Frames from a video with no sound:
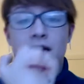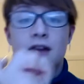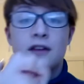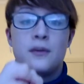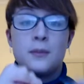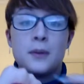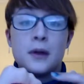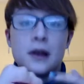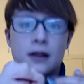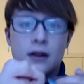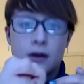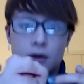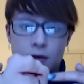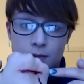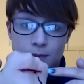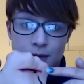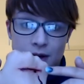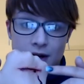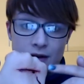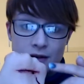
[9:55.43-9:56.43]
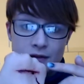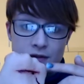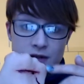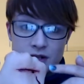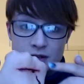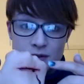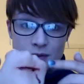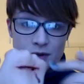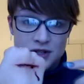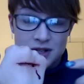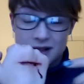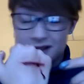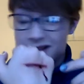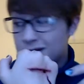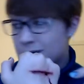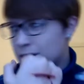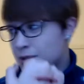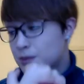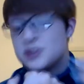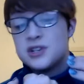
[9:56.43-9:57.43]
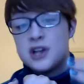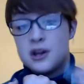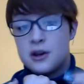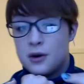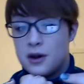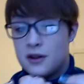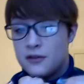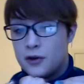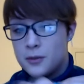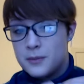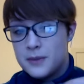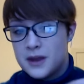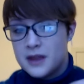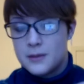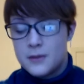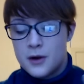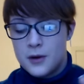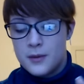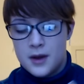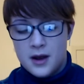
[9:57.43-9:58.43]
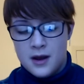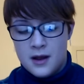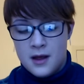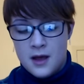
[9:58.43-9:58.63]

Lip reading: If you put a little bit of dishwashing liquid, which I don't have on me at the moment,